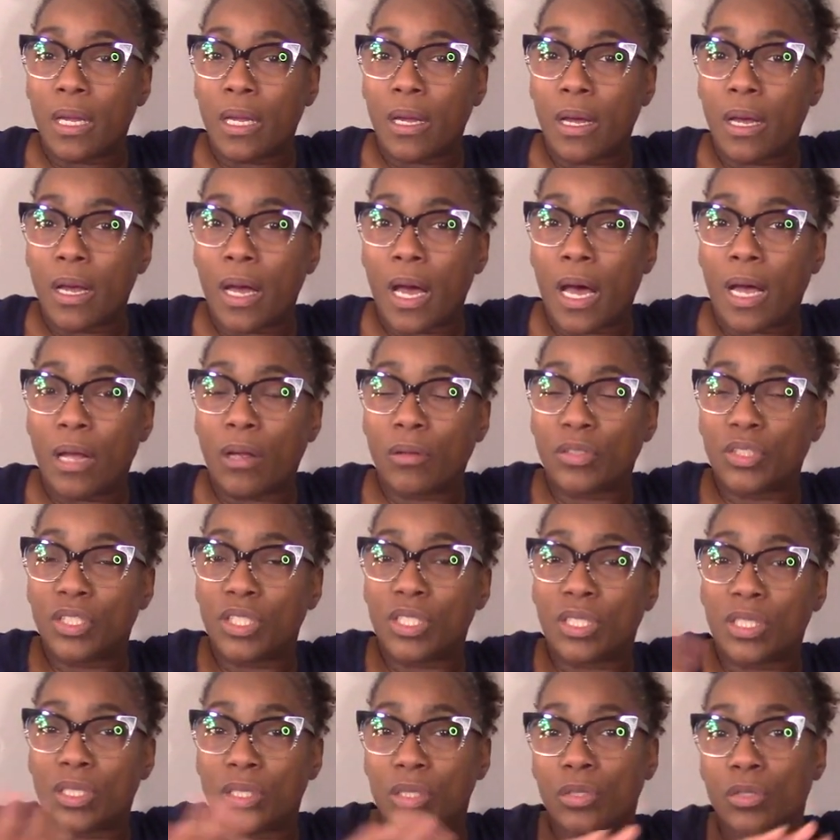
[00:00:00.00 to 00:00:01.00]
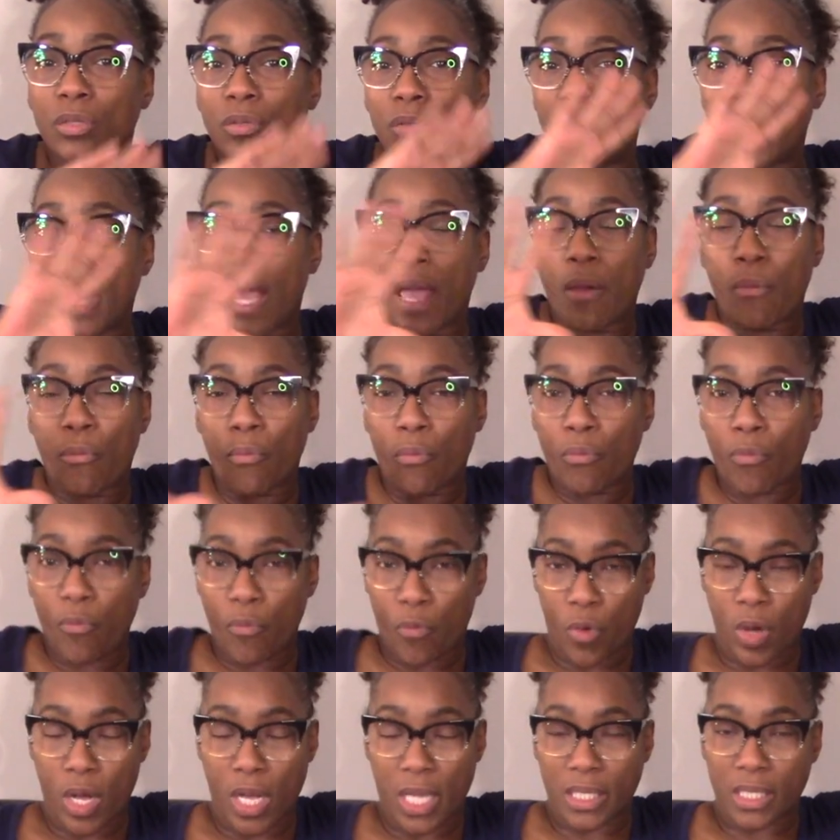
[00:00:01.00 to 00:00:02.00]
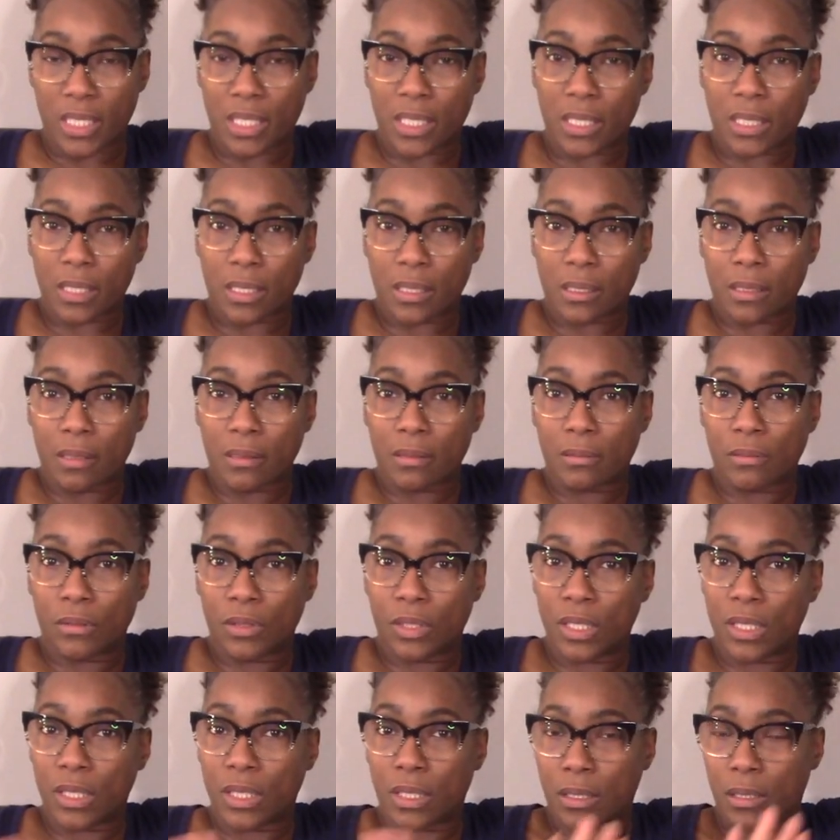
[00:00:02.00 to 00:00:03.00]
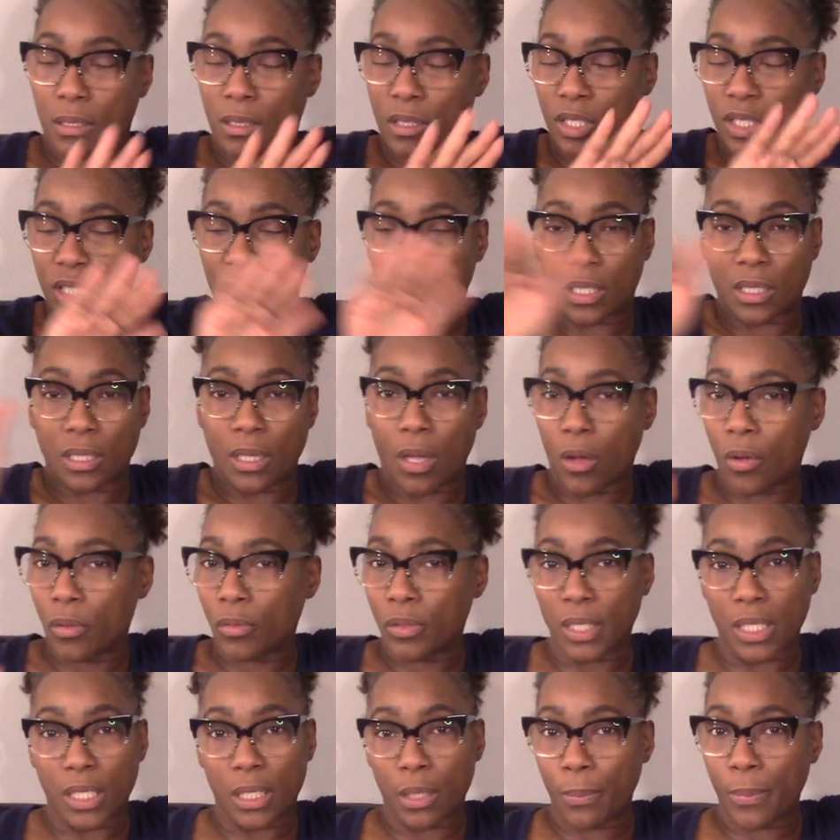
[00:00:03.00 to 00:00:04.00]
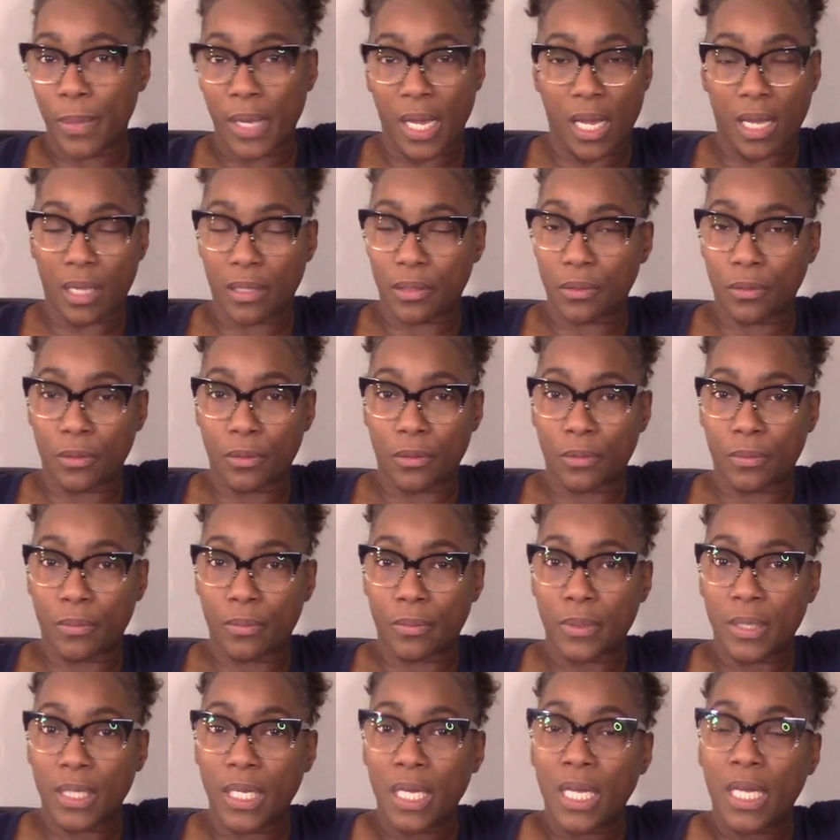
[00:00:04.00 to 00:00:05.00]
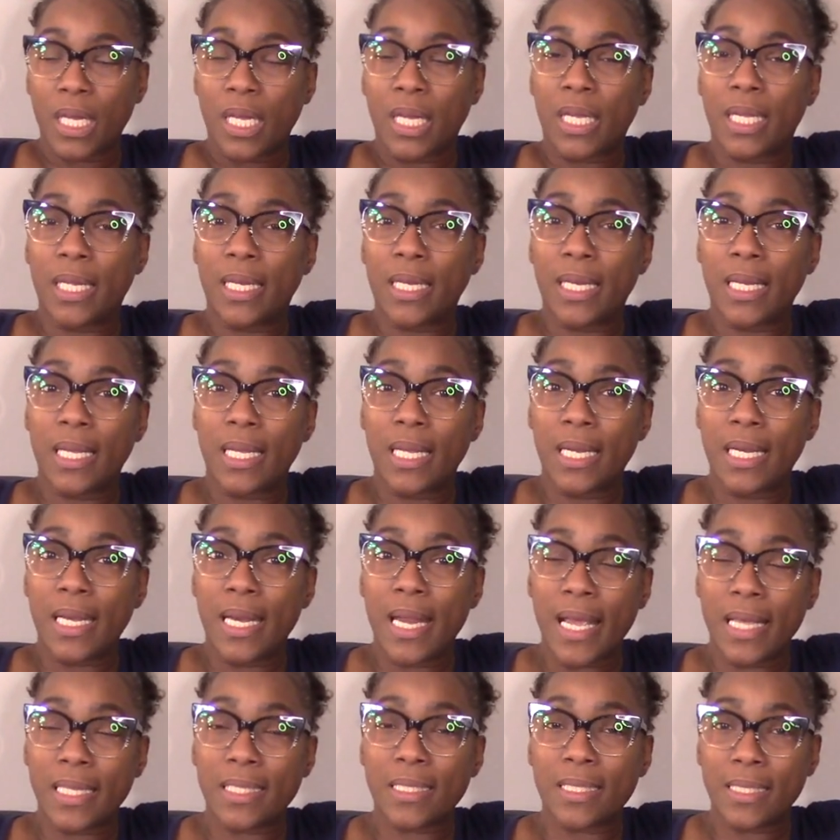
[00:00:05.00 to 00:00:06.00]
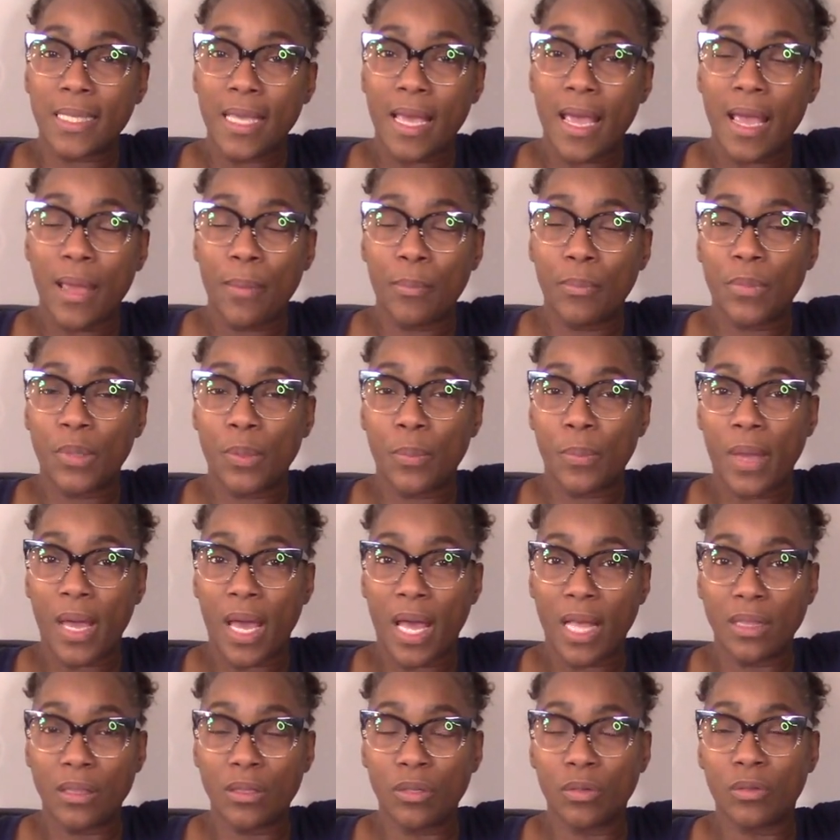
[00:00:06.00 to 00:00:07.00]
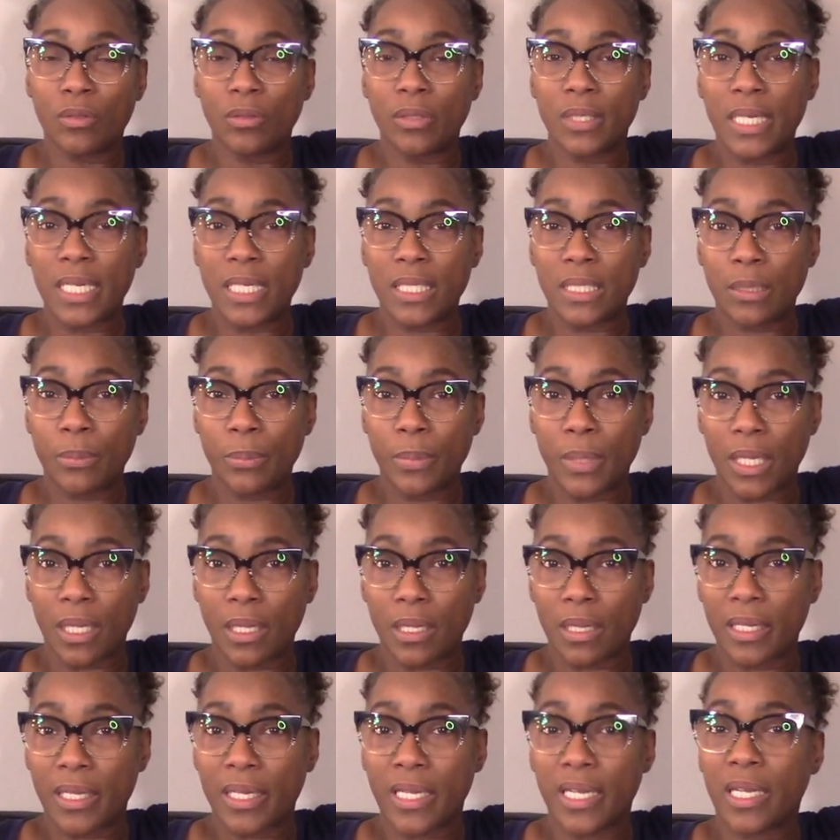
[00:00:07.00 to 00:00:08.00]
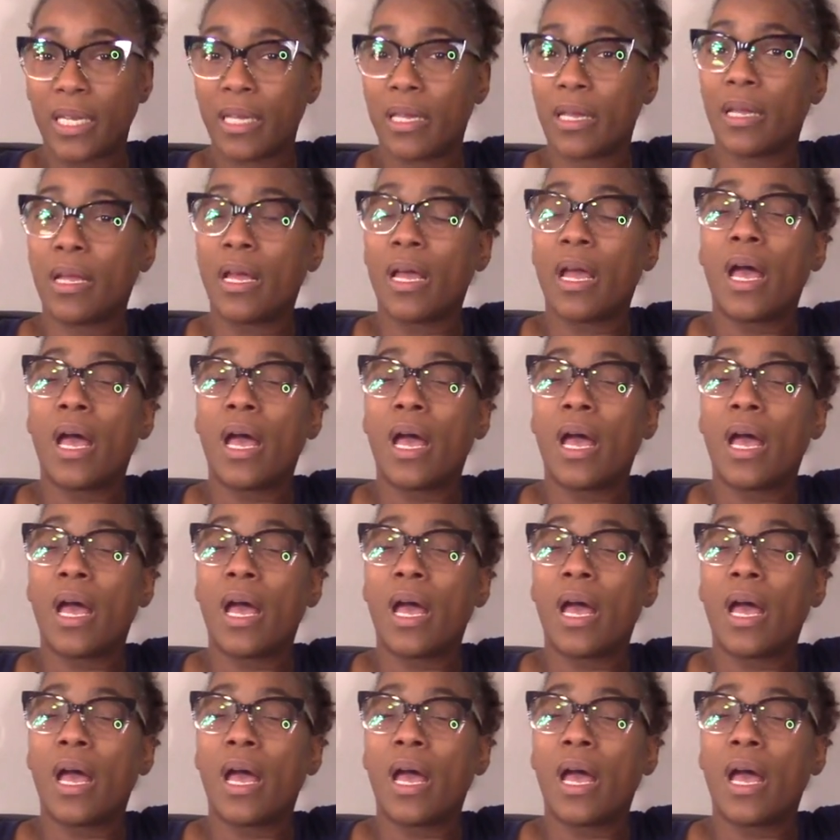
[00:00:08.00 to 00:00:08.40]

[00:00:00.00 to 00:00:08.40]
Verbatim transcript: I'll just do that once. Just just only the bathroom and then next time the bathroom need to be cleaned